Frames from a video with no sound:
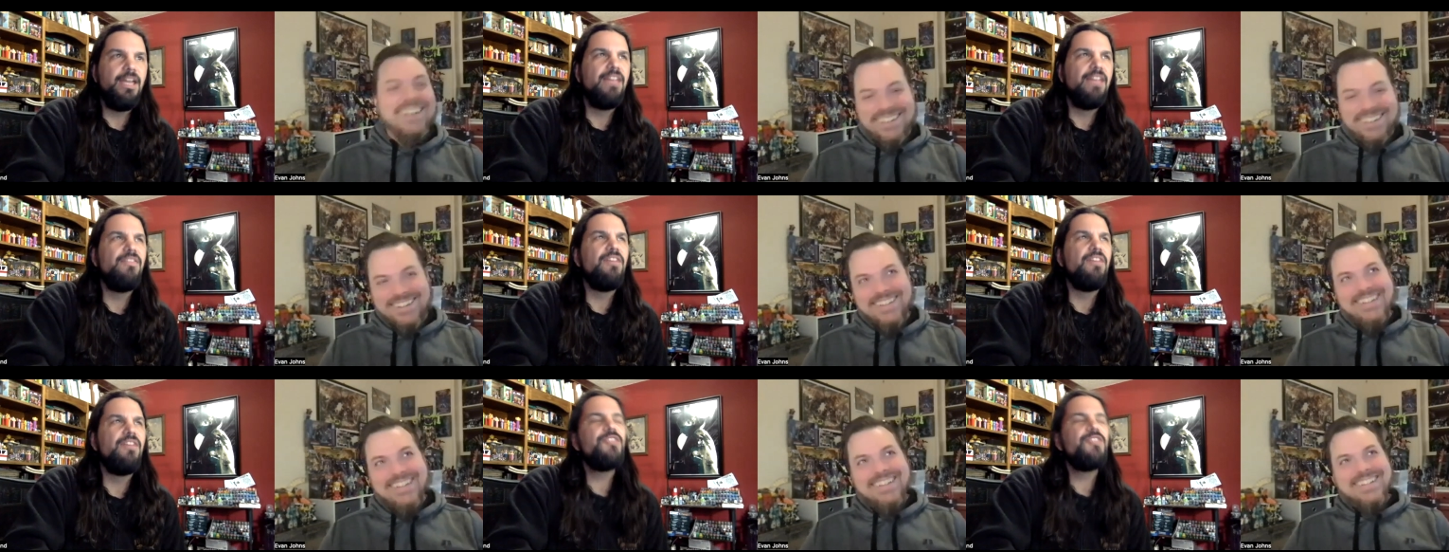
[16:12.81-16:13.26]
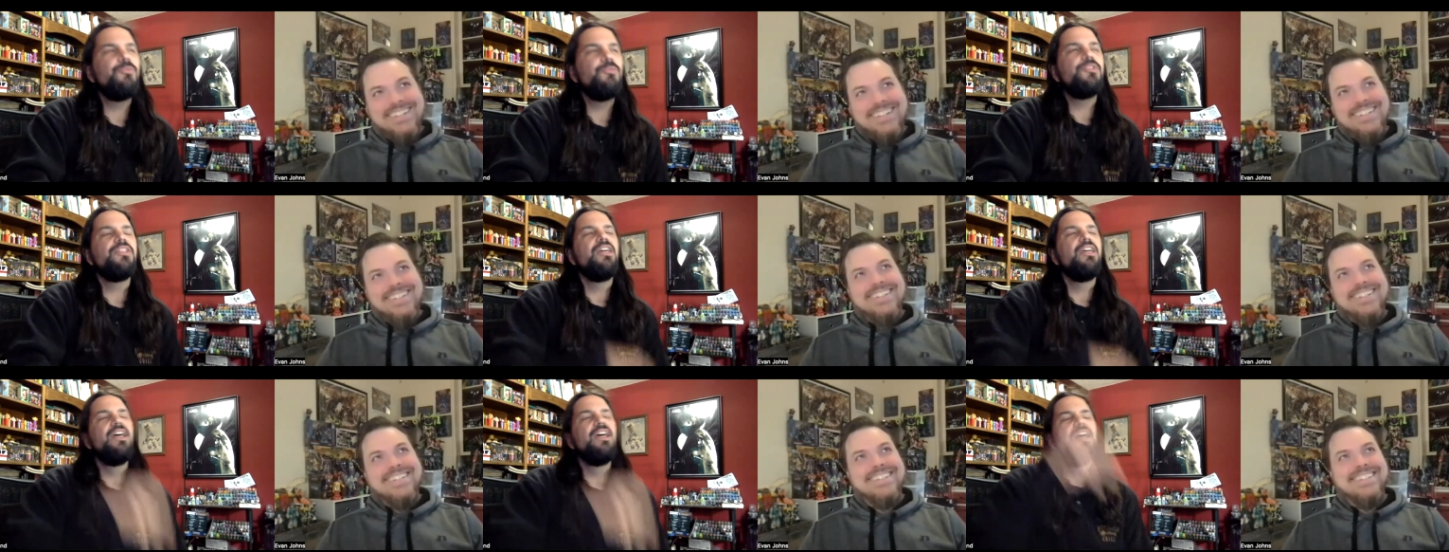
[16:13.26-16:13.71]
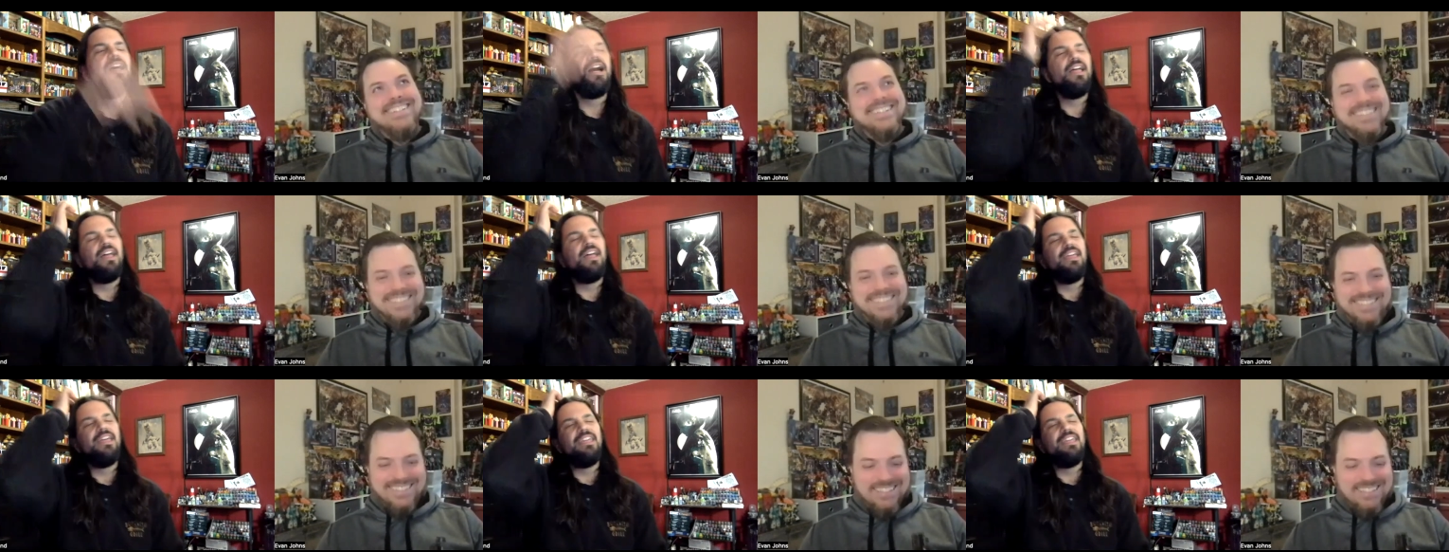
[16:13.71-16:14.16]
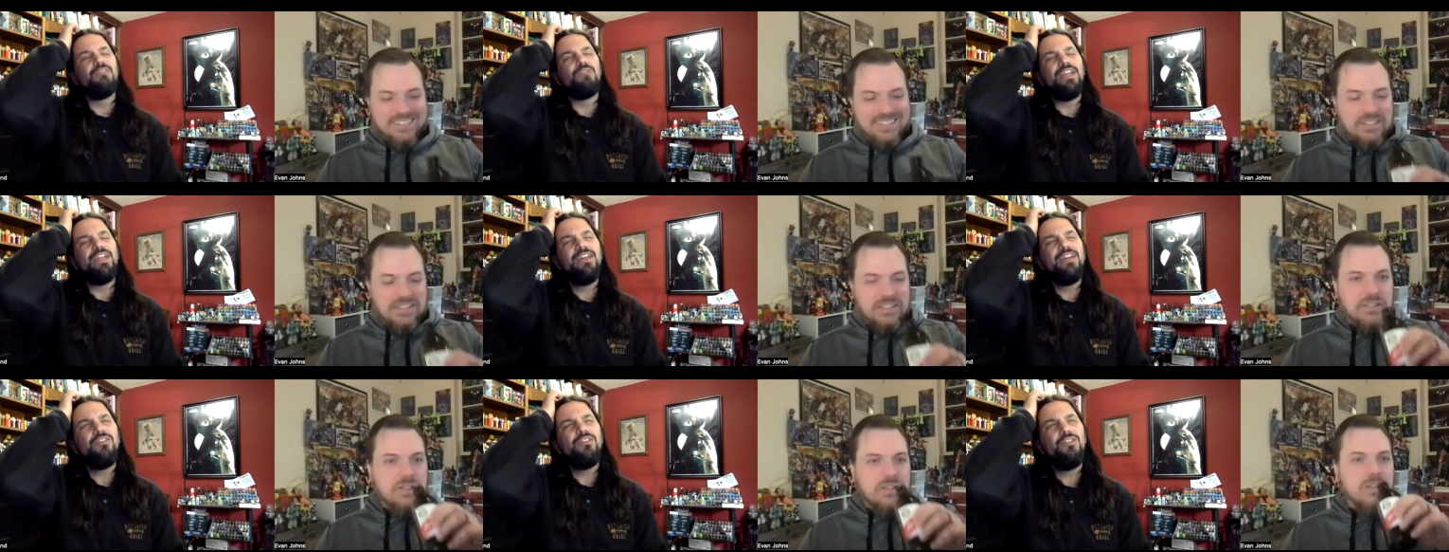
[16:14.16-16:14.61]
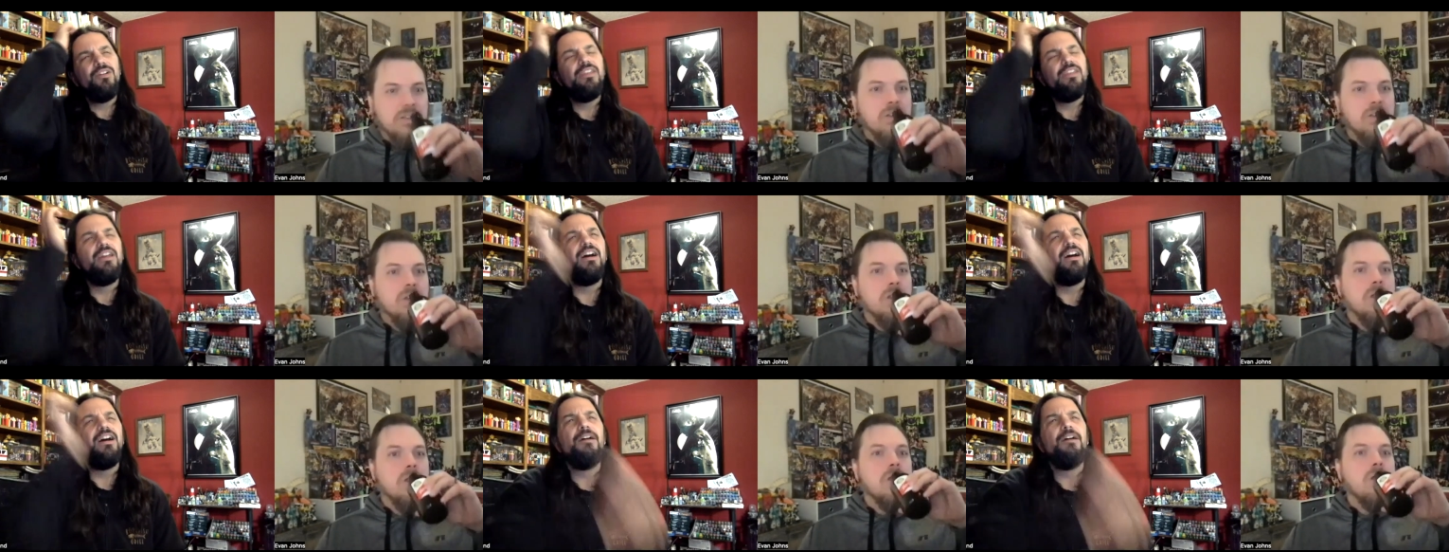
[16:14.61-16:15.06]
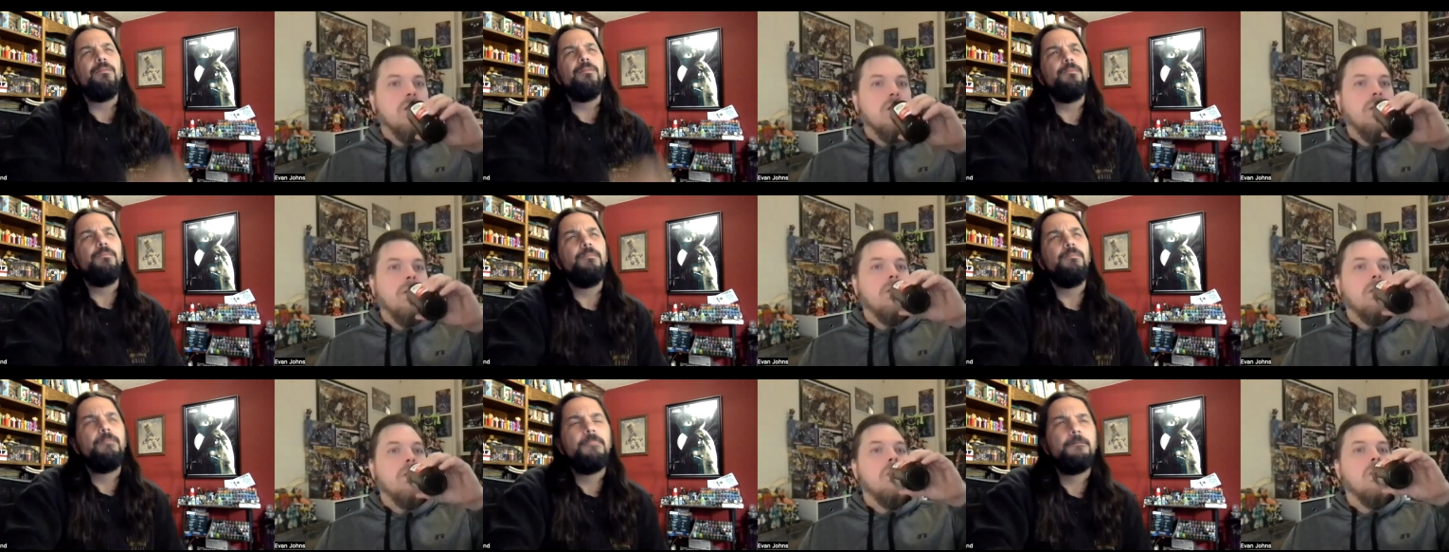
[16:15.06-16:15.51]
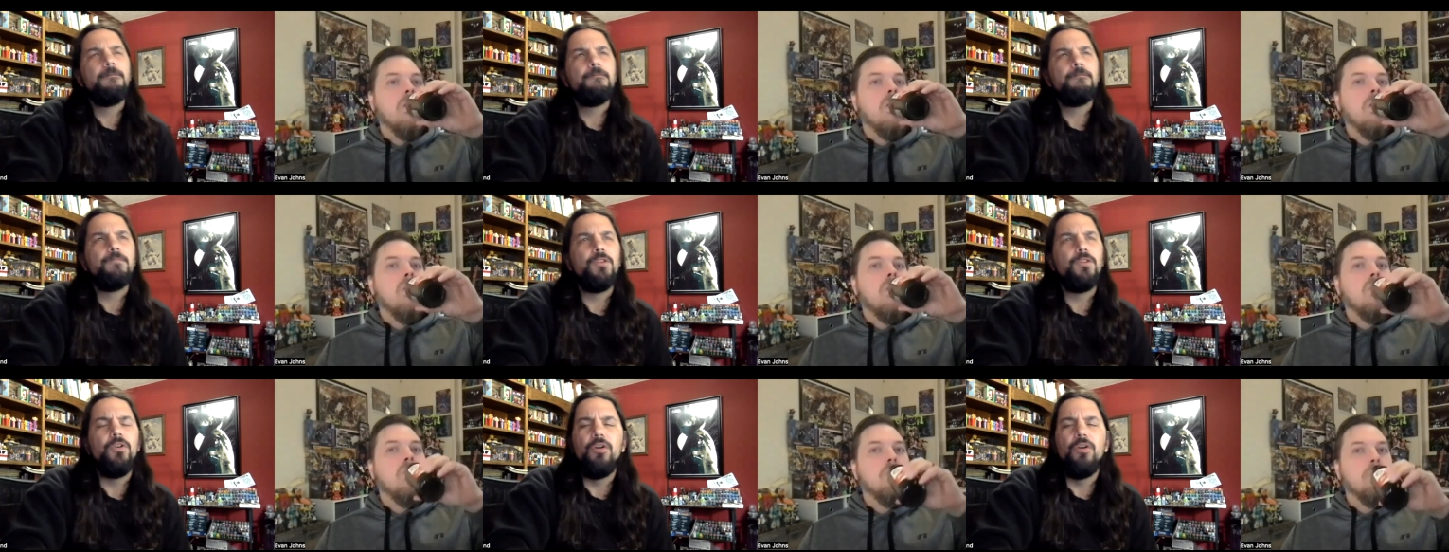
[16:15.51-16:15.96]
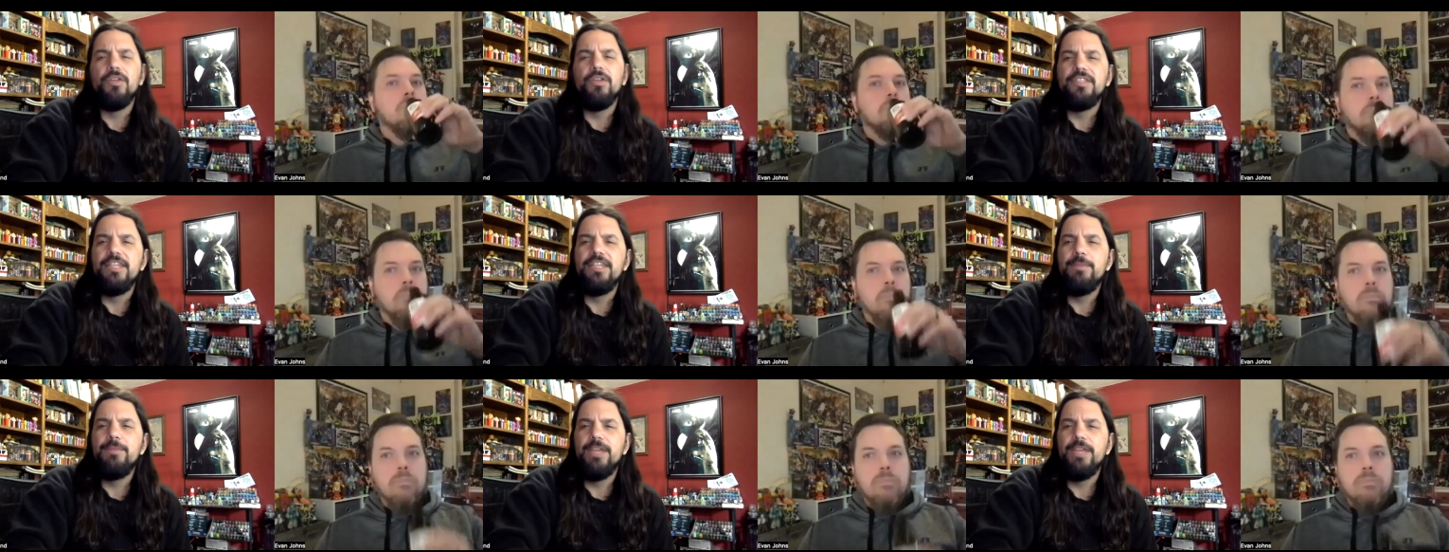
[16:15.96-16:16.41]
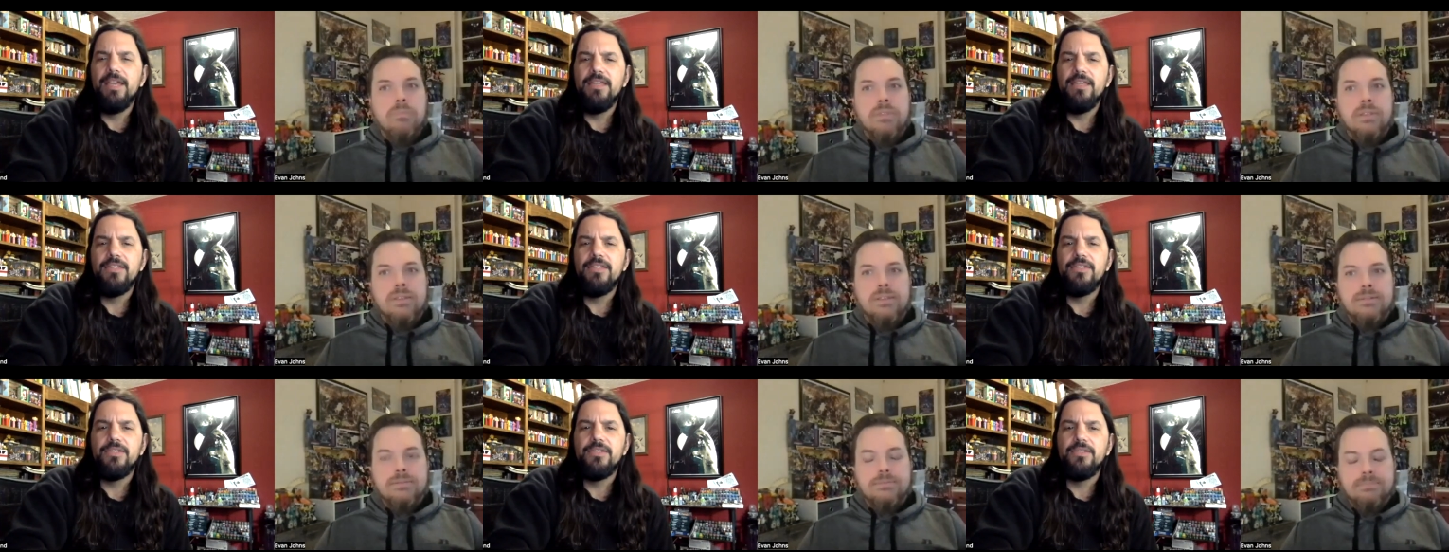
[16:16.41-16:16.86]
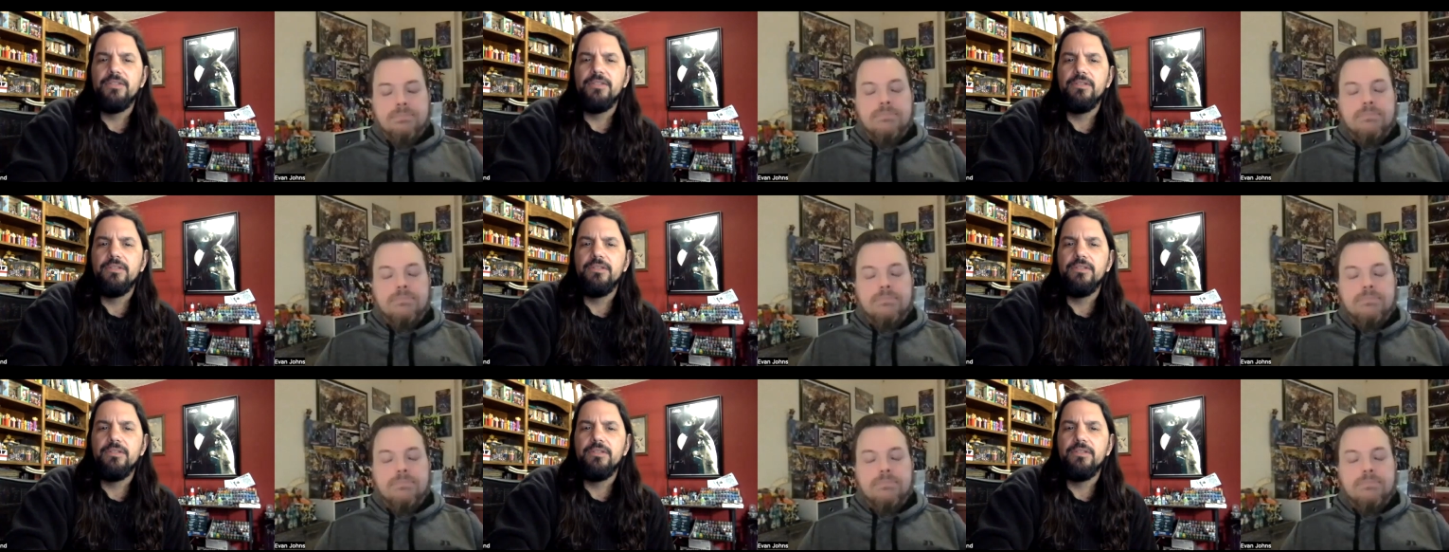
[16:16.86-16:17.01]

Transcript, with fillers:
Speaker 1: this was uh, it ran on um on, on TBS